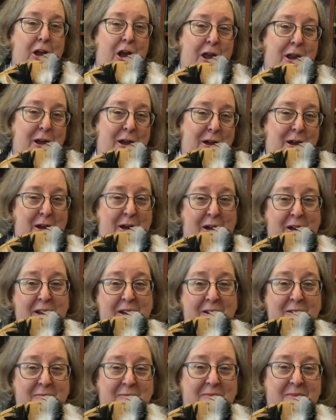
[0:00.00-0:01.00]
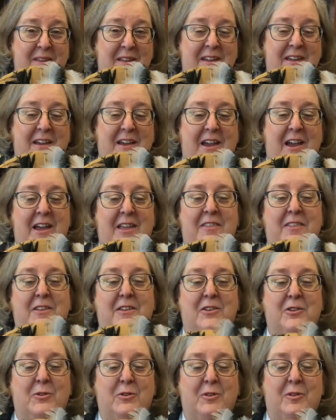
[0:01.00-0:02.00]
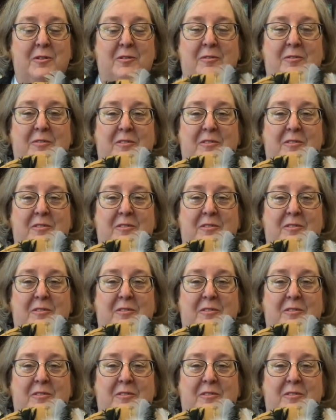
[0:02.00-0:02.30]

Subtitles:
got a hug and this